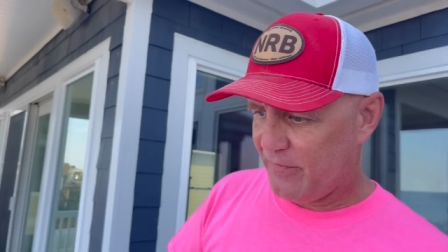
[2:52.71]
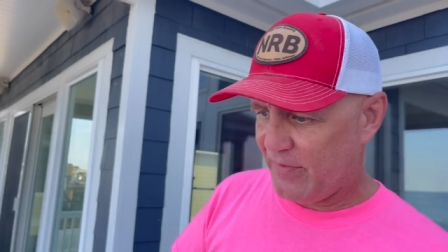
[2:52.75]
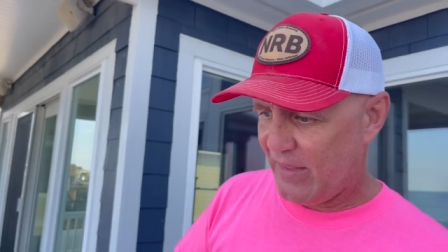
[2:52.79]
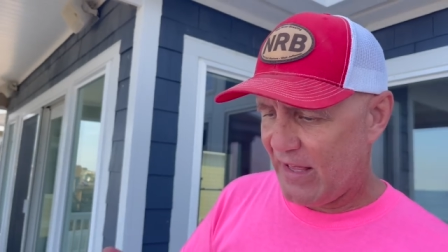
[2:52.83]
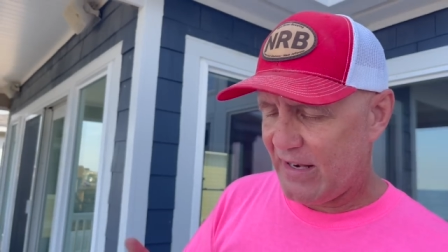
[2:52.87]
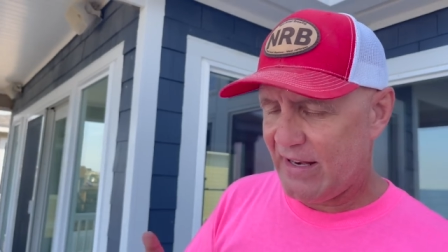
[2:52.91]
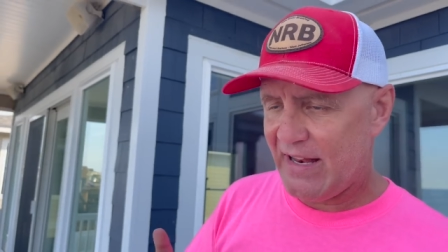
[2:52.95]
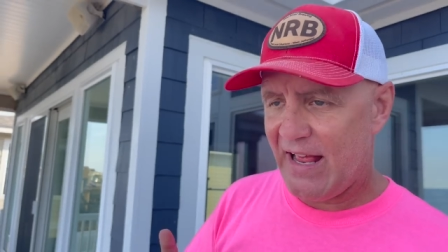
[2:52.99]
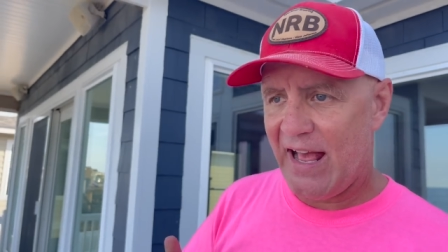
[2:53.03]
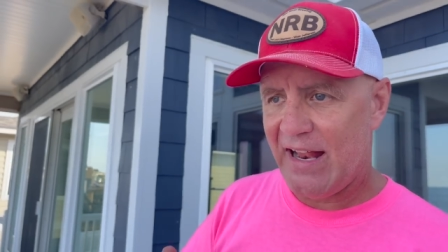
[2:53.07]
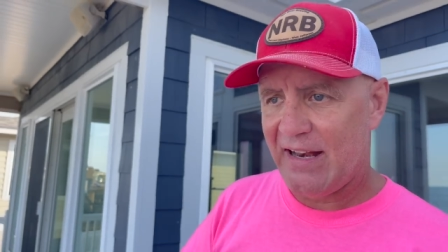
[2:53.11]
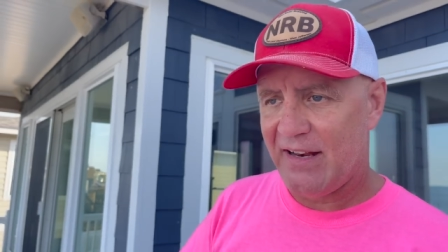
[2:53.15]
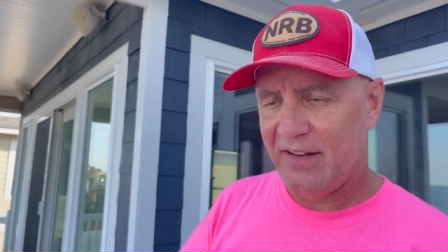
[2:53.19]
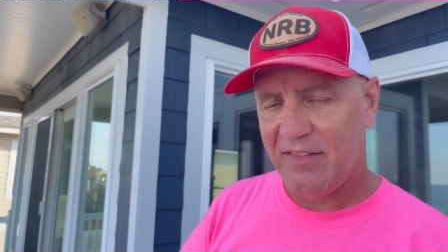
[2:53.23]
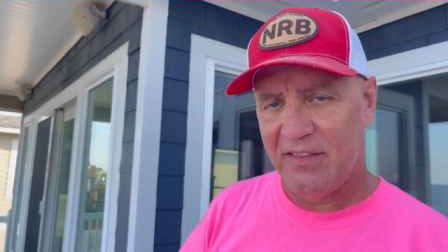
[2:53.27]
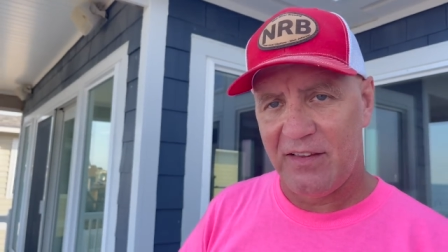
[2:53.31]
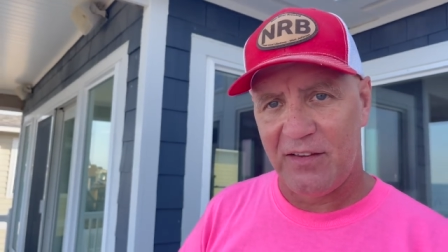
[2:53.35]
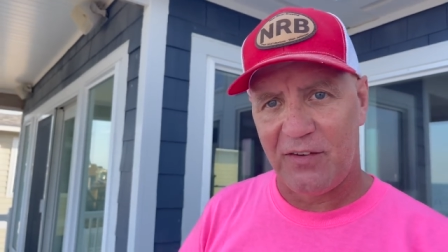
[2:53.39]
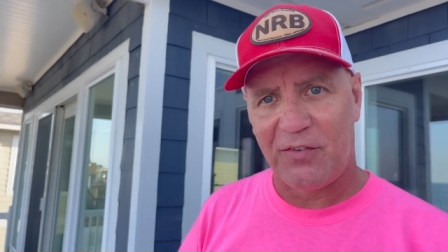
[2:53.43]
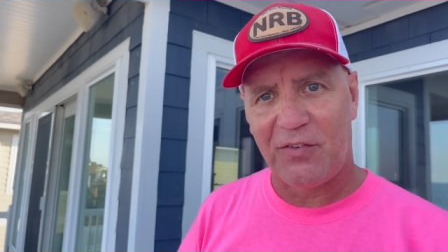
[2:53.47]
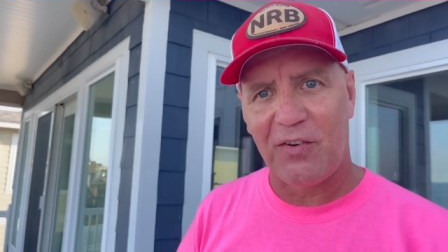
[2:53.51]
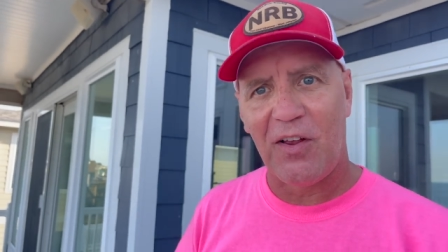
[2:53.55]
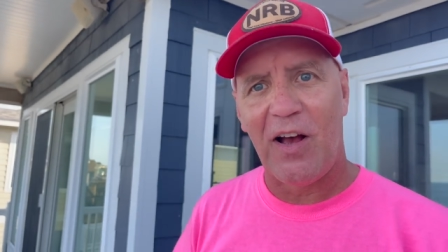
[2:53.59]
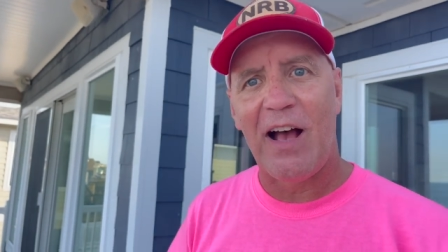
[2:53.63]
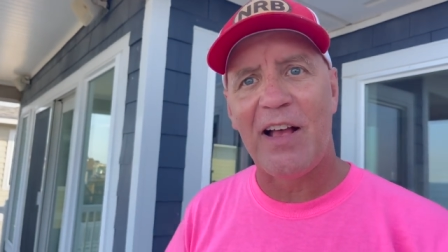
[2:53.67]
and added the
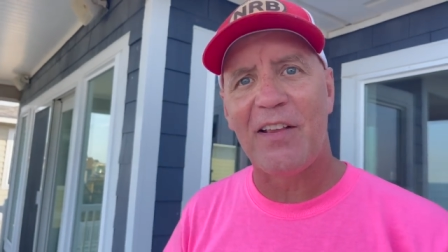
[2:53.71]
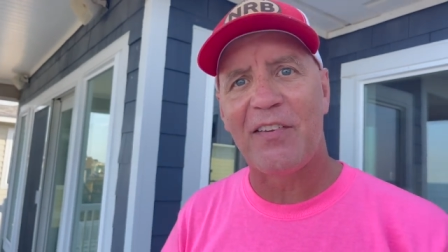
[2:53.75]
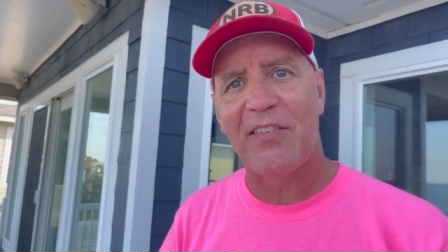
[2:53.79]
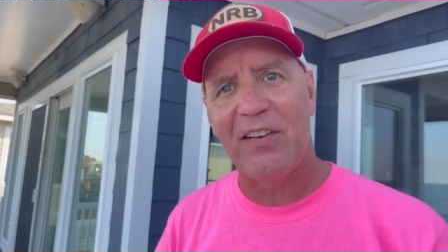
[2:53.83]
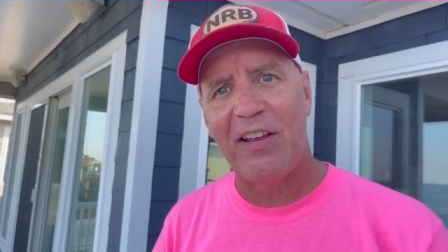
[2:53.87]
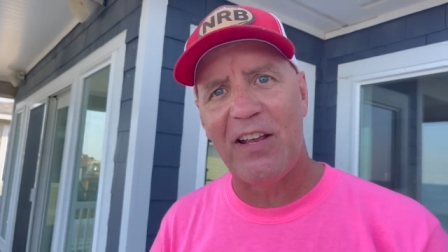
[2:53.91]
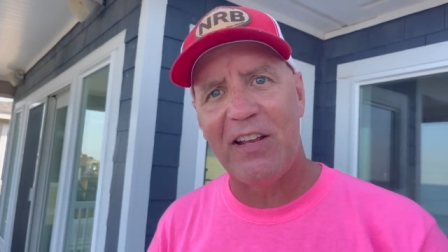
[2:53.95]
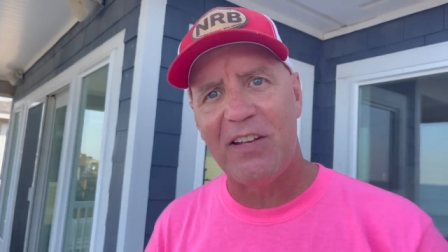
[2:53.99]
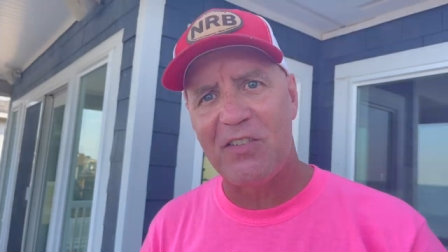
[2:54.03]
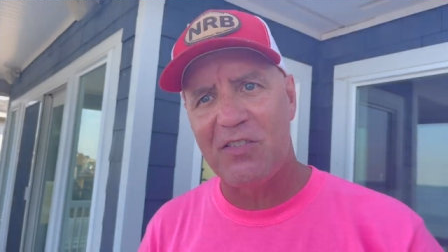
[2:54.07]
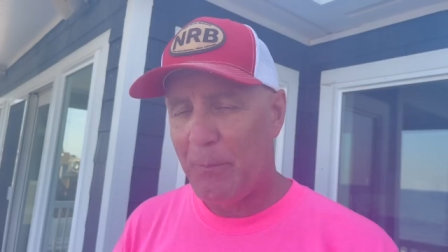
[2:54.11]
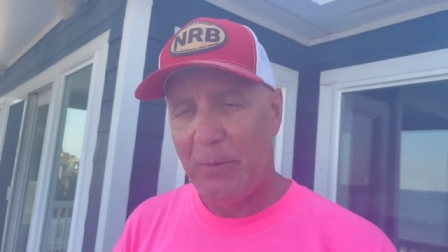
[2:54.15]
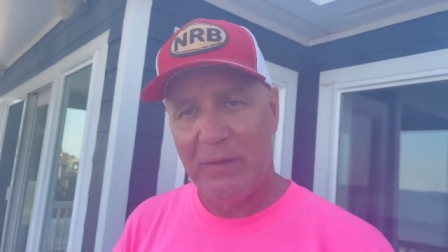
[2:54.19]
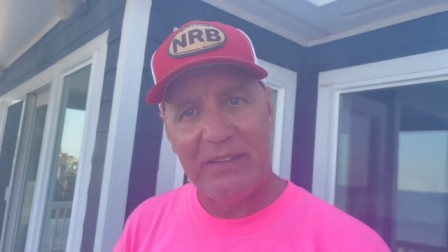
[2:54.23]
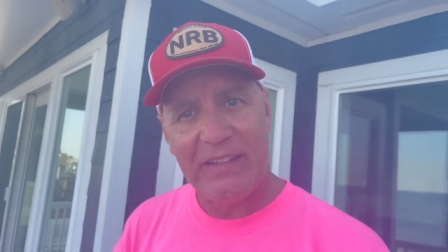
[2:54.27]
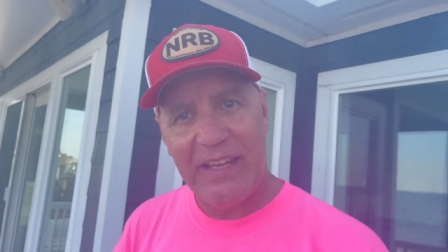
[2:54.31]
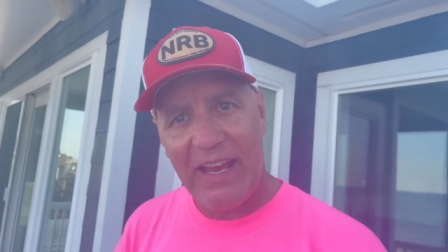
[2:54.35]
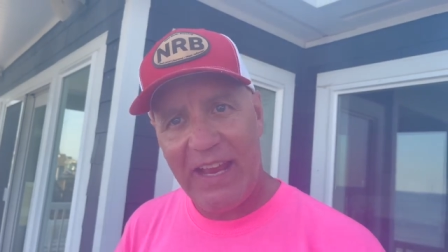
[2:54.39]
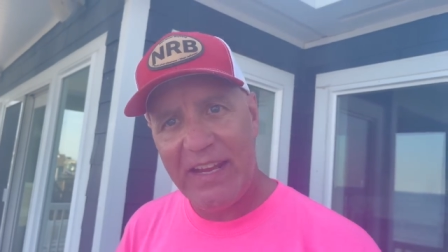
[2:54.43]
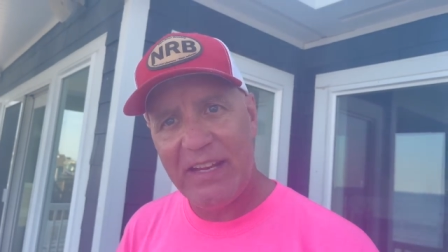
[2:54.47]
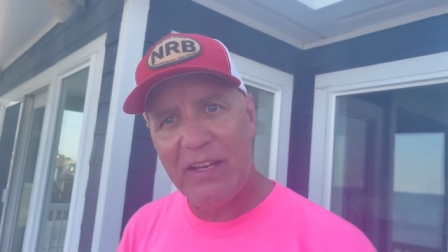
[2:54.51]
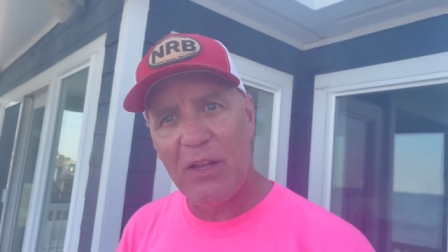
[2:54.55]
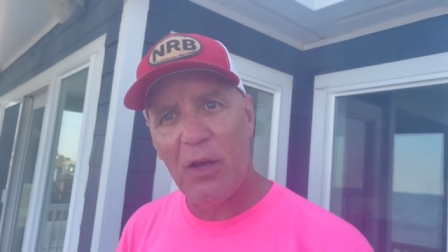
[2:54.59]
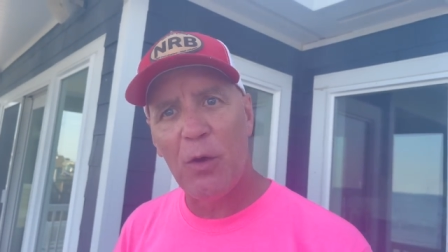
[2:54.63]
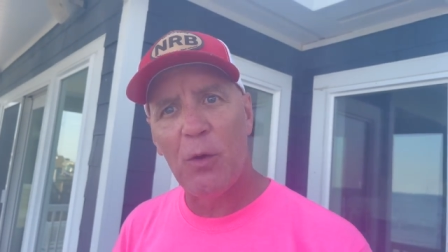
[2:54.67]
sausage,
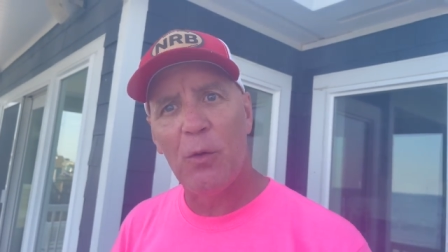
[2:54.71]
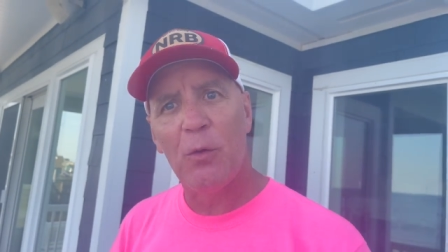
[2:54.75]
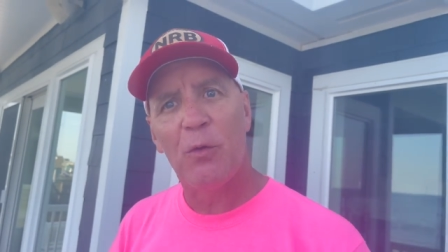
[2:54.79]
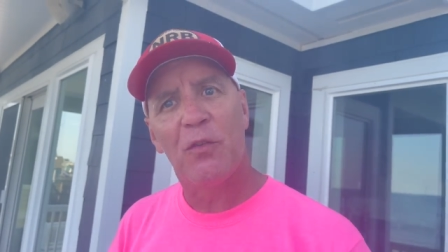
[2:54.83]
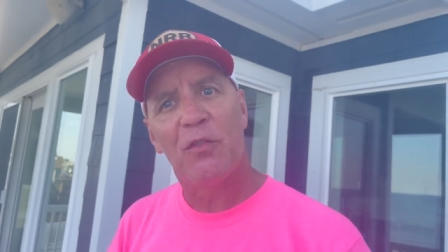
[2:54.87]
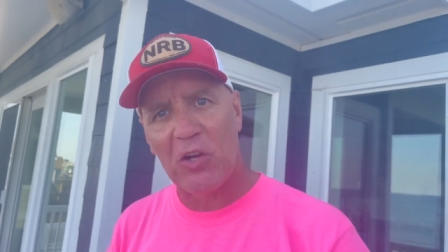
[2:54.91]
potatoes,